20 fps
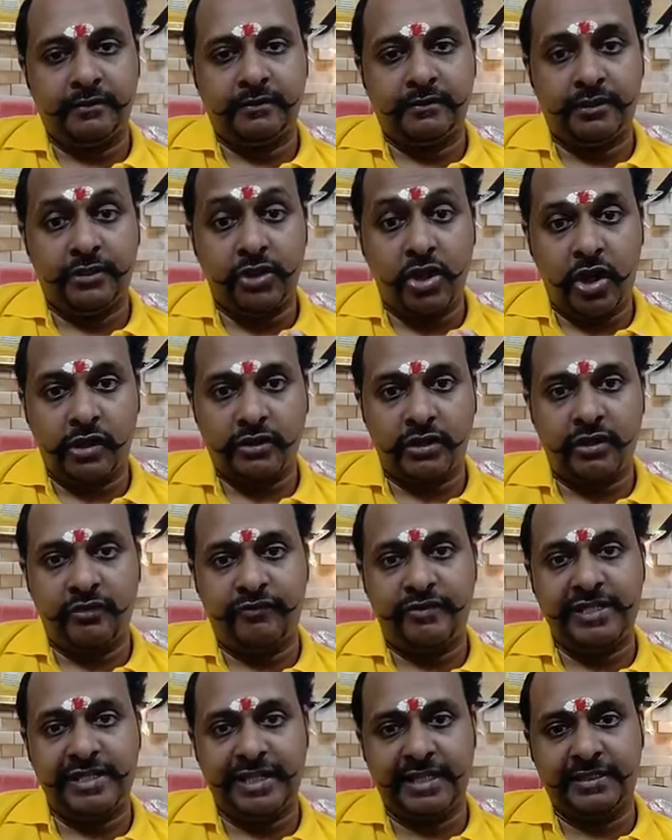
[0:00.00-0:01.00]
The doctor of
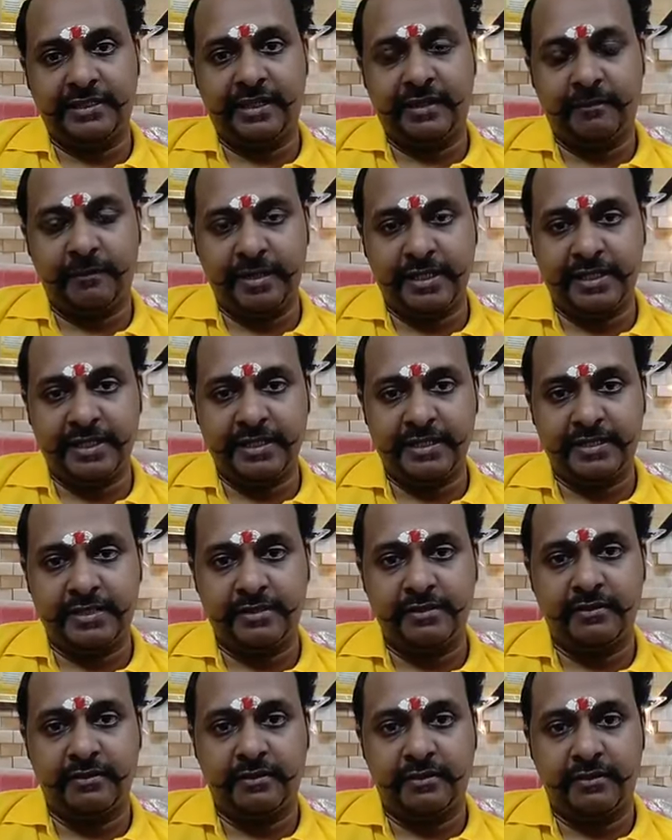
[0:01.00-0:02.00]
physical therapy
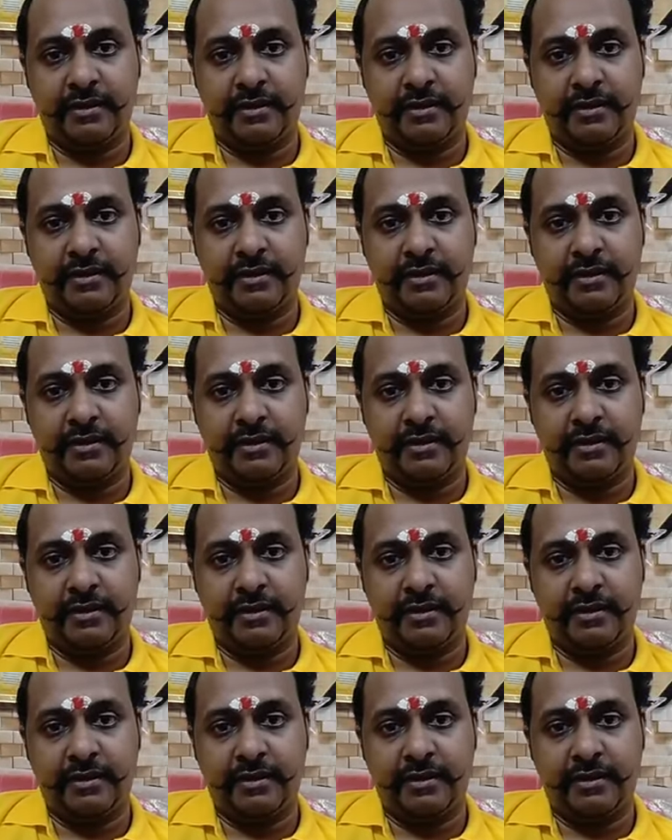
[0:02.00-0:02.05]
is